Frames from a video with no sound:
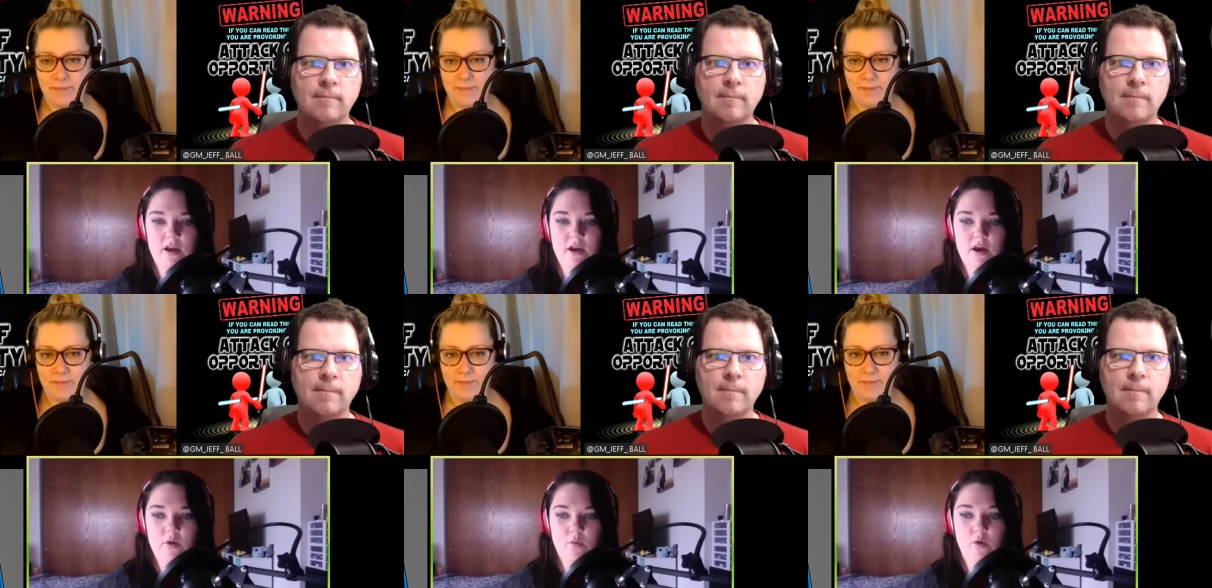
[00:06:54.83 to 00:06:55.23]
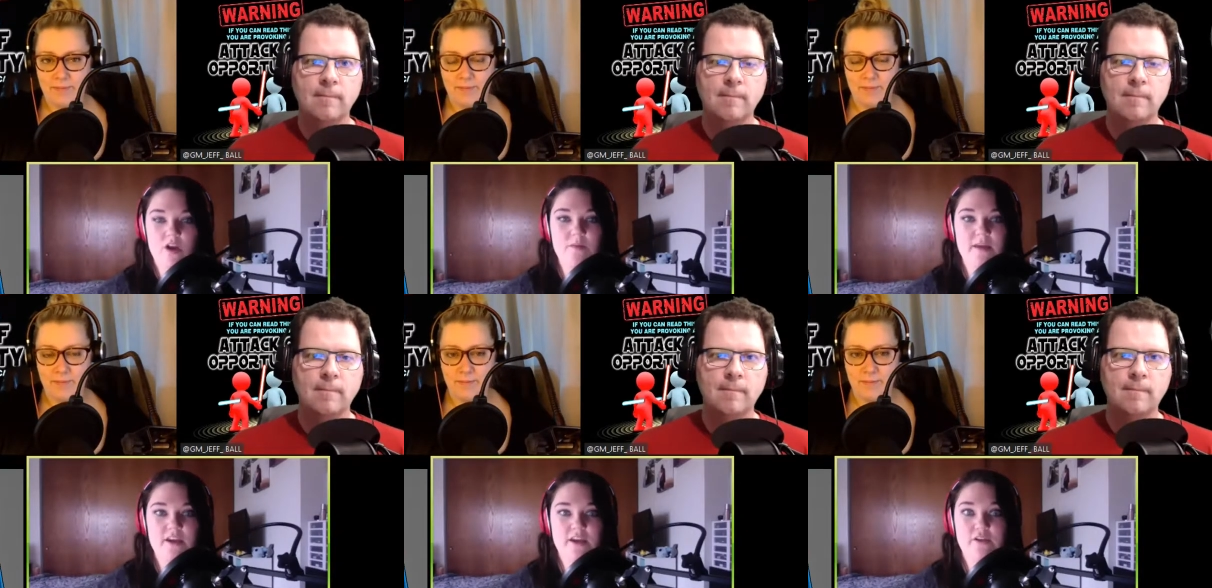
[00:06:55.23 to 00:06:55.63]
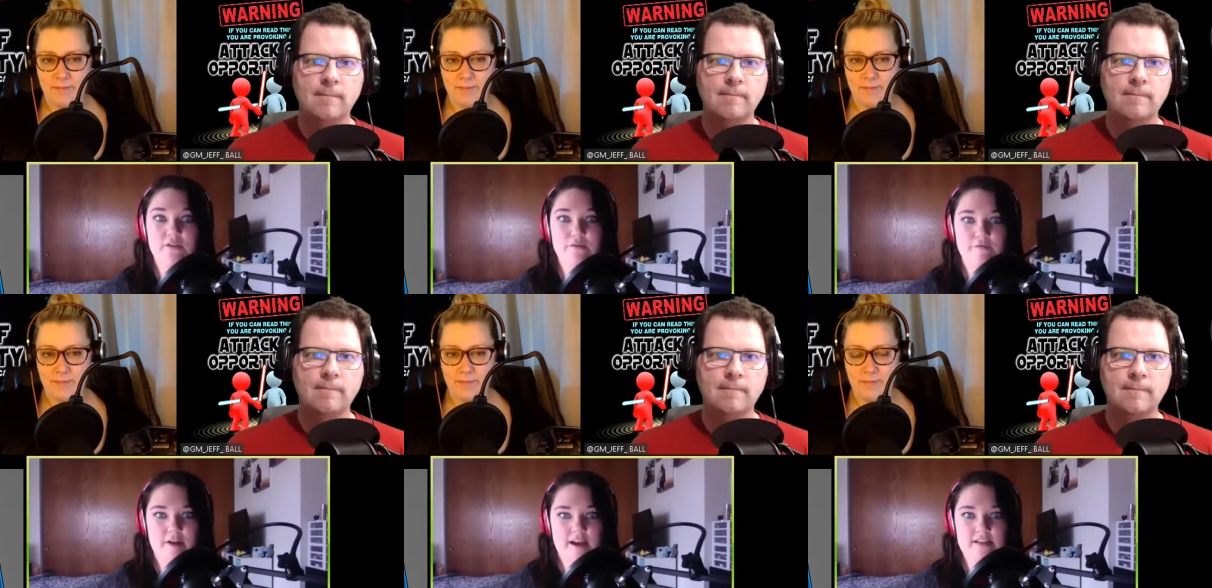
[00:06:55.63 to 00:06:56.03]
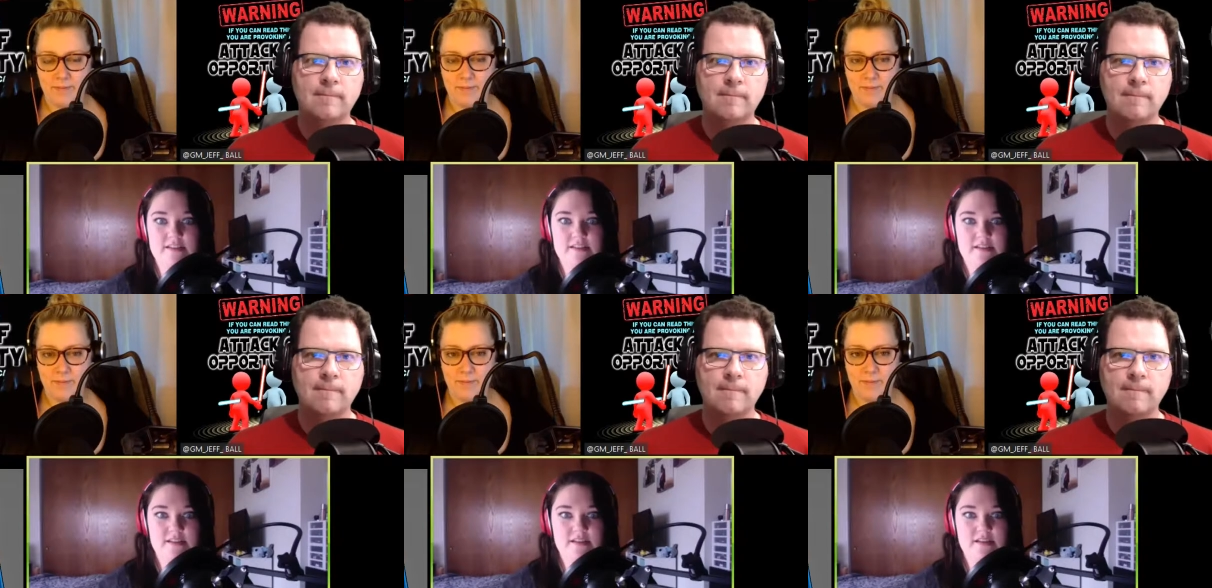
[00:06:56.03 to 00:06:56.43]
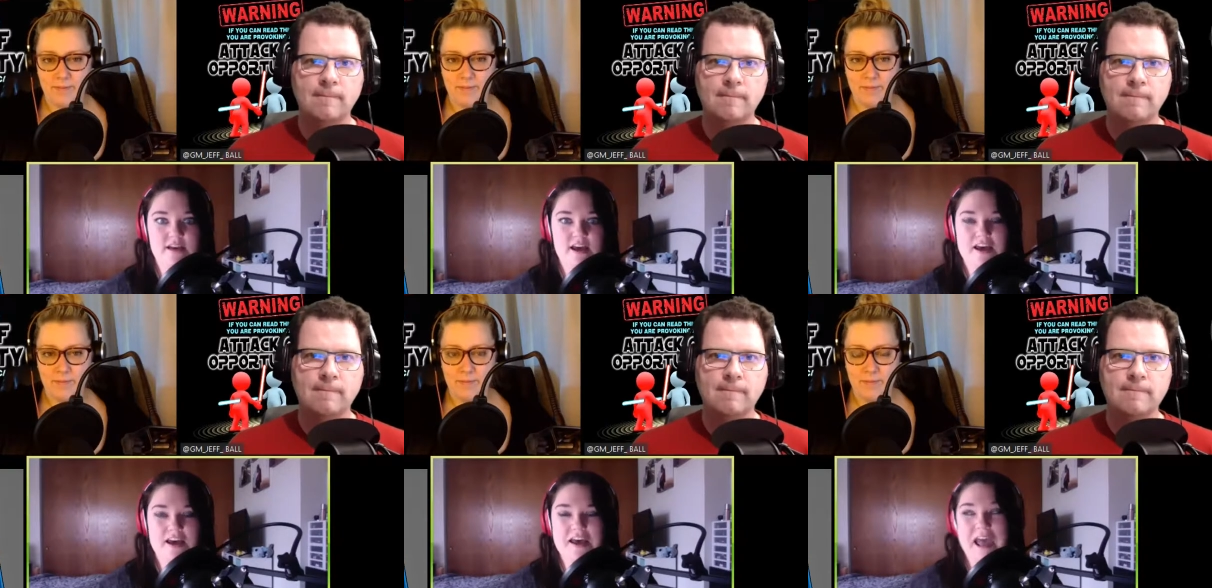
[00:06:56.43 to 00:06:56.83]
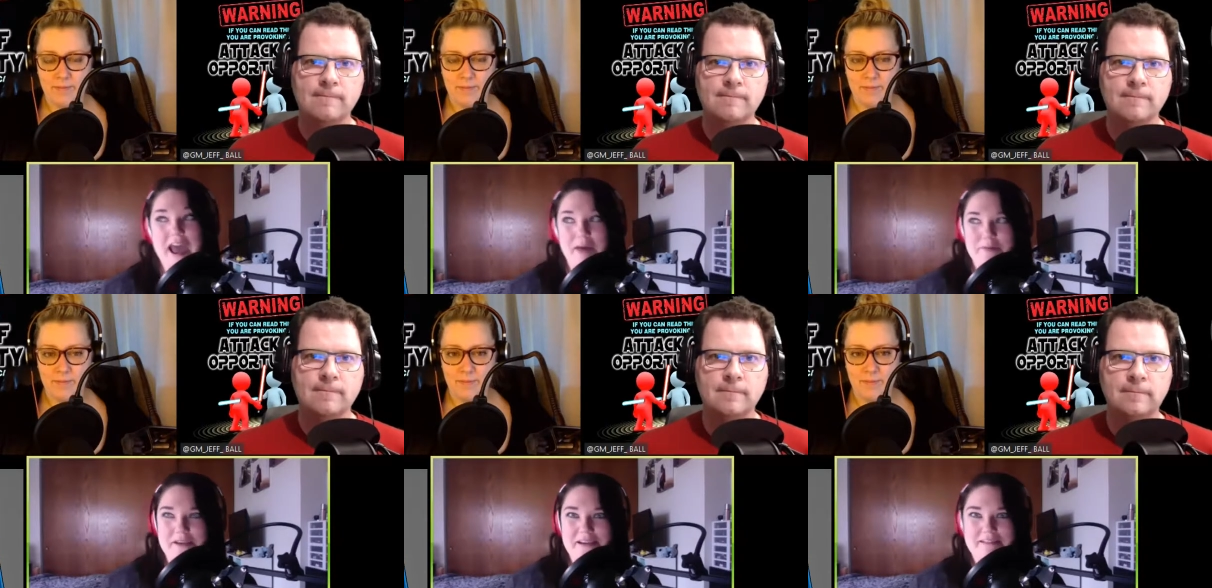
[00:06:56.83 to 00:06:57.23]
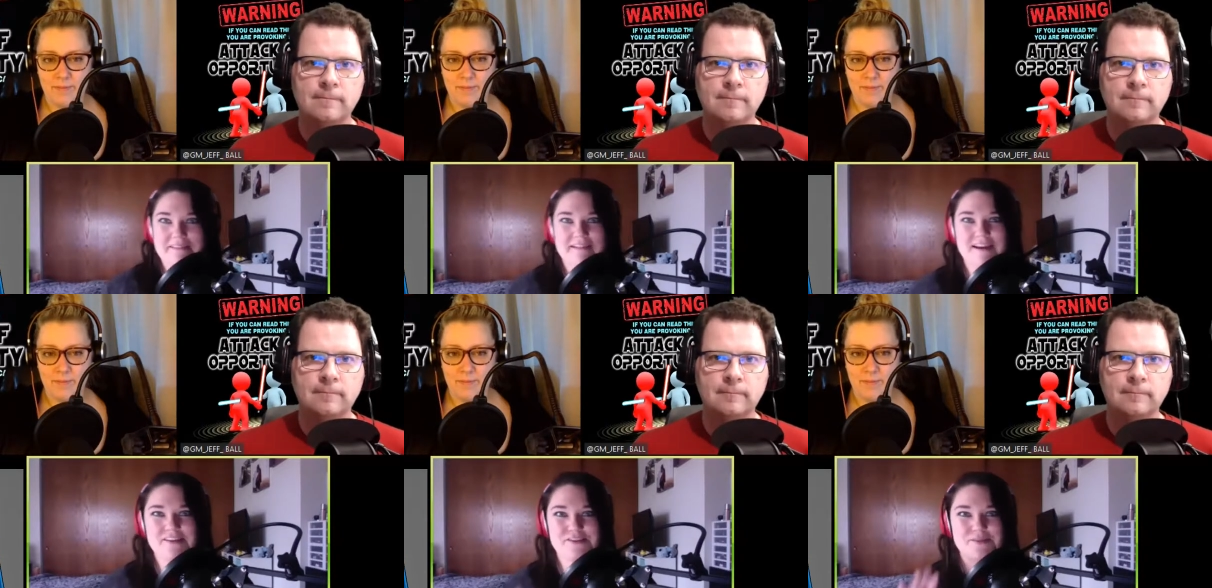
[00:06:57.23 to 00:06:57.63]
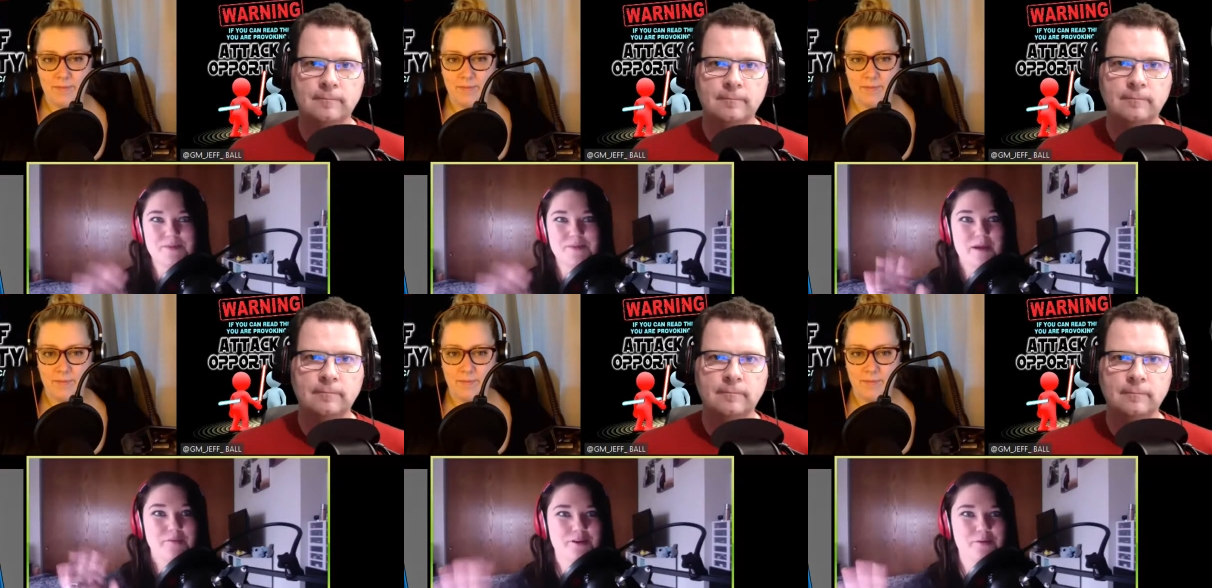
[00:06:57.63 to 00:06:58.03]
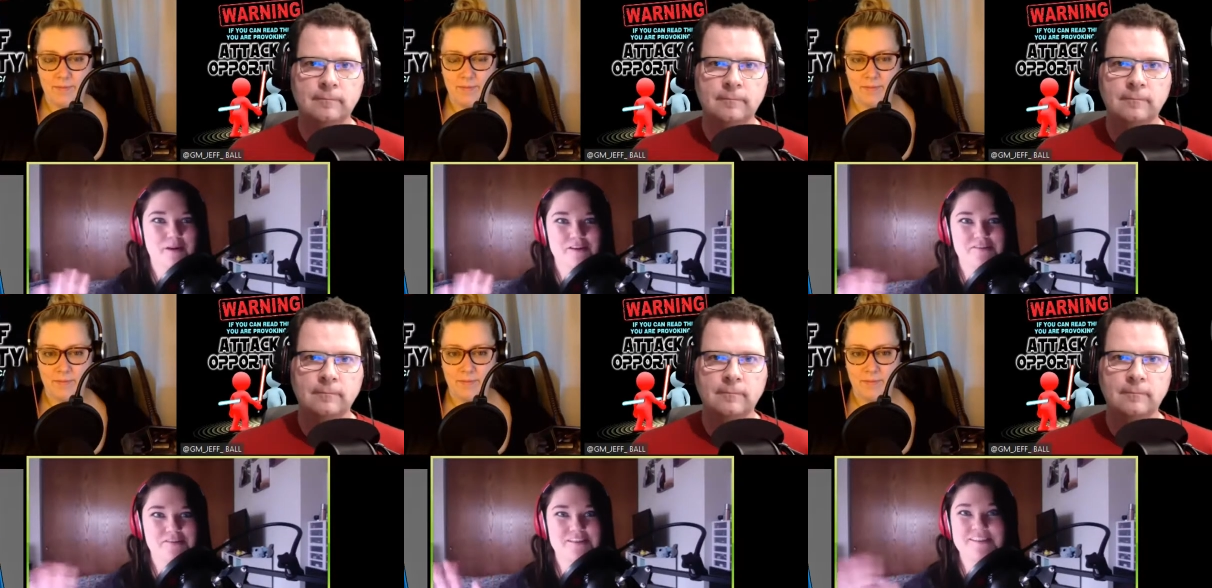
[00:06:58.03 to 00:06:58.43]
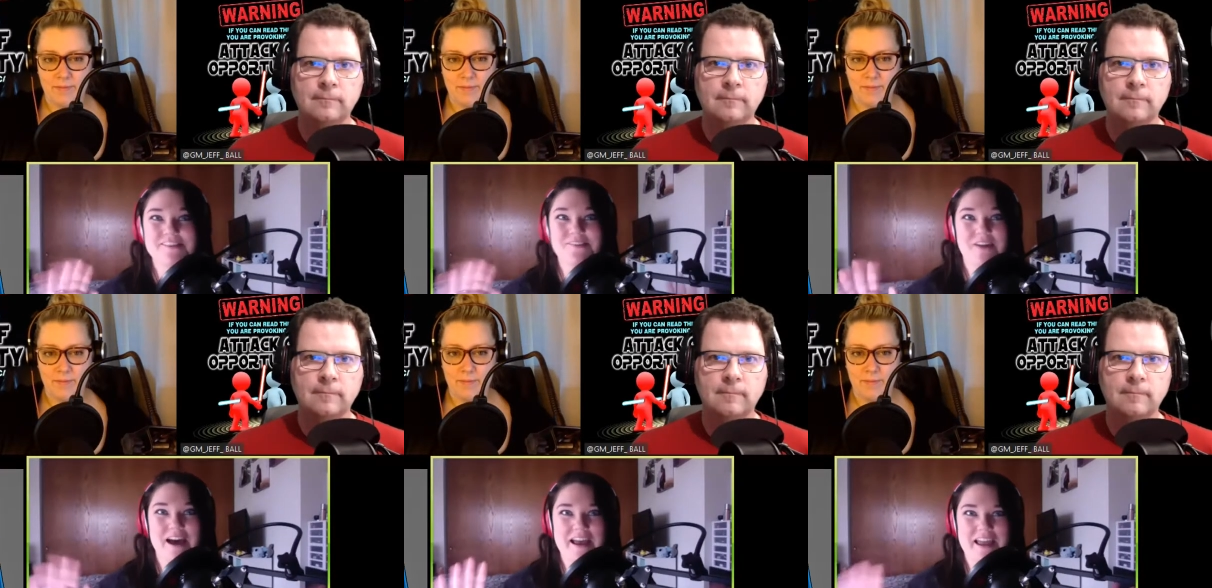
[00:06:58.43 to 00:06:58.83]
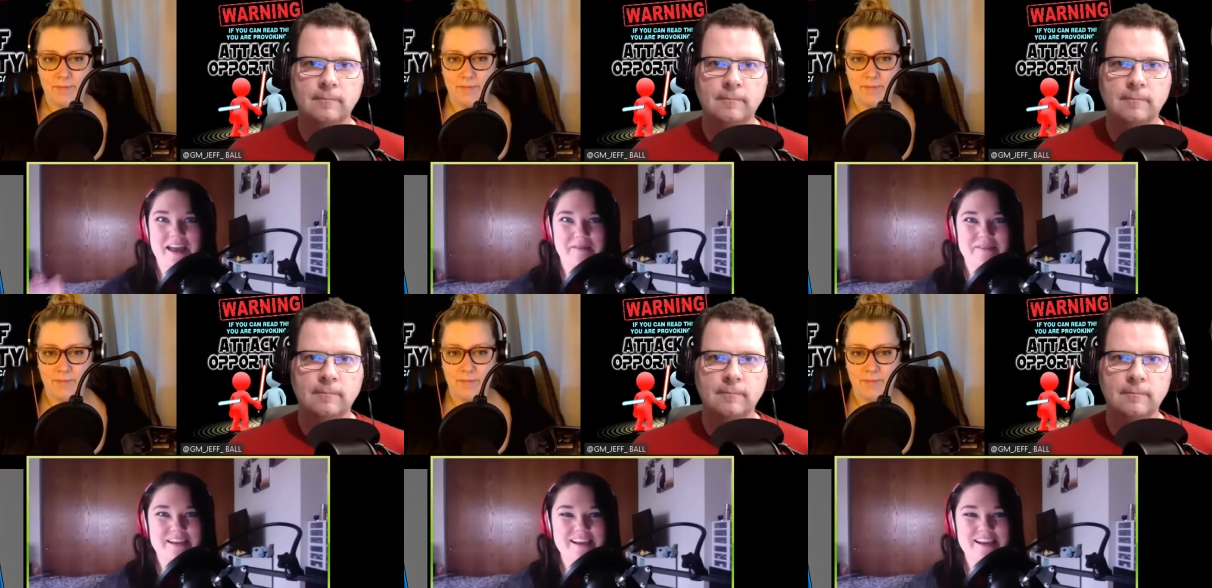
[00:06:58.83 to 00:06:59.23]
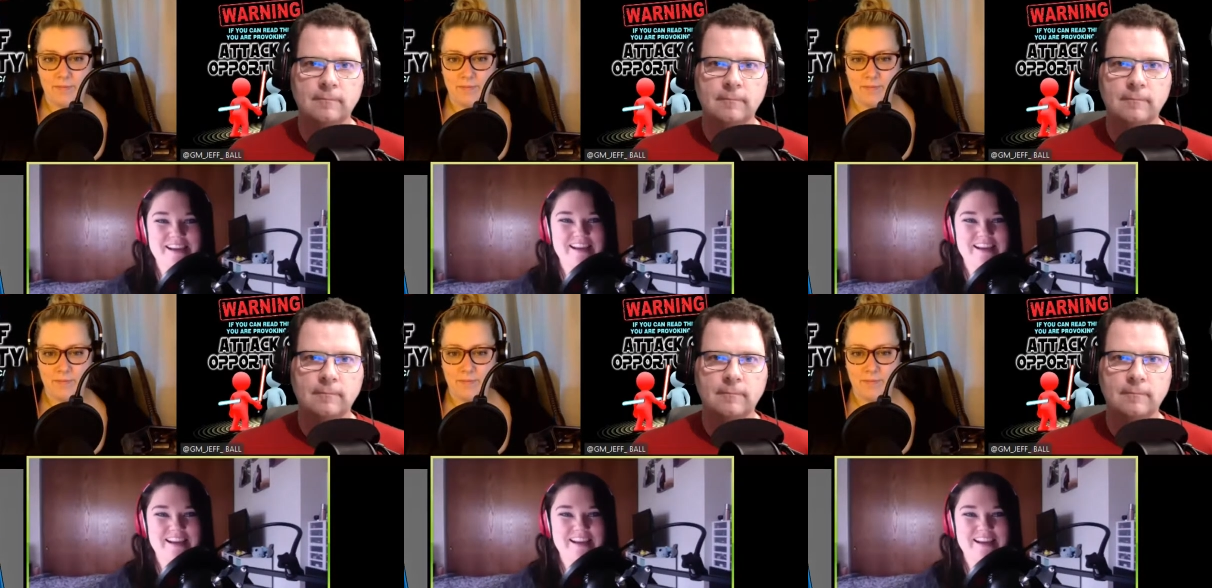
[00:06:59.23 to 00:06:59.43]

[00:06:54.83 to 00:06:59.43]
Speaker 1: one of my good friends, uh, Abby, she's probably going to watch this. So, hi, Abby.